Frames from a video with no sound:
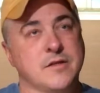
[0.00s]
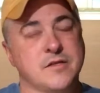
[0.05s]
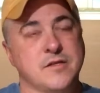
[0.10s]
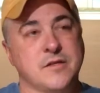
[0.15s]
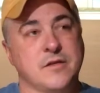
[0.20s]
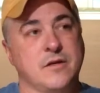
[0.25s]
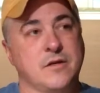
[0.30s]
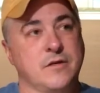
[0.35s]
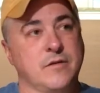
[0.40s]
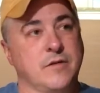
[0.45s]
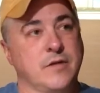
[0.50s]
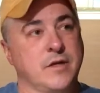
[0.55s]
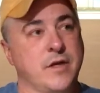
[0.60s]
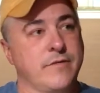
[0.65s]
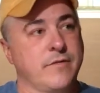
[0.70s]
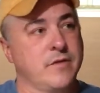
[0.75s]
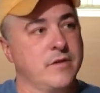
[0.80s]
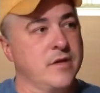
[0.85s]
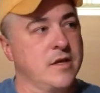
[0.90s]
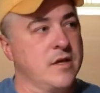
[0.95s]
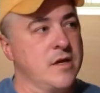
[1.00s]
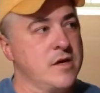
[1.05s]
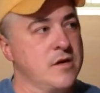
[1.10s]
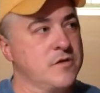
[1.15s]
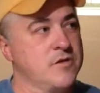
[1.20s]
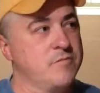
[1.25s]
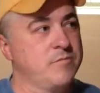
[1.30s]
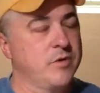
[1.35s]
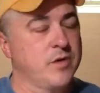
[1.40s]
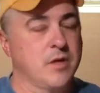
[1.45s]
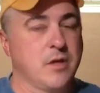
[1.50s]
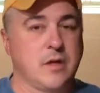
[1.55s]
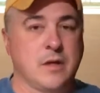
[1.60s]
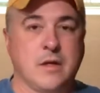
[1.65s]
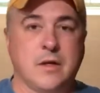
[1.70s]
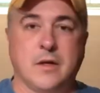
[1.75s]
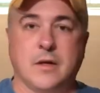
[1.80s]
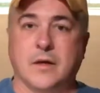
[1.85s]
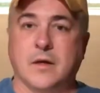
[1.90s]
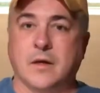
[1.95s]
a sinner and everything else, but
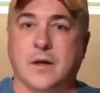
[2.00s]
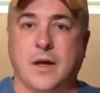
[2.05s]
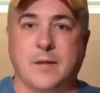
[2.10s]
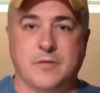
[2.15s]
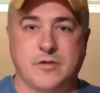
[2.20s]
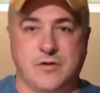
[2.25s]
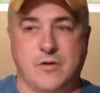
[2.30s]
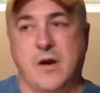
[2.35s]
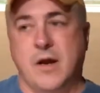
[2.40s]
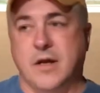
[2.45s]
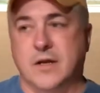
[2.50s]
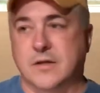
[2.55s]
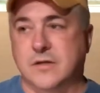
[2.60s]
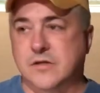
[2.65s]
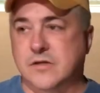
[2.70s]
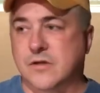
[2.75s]
I'm trying.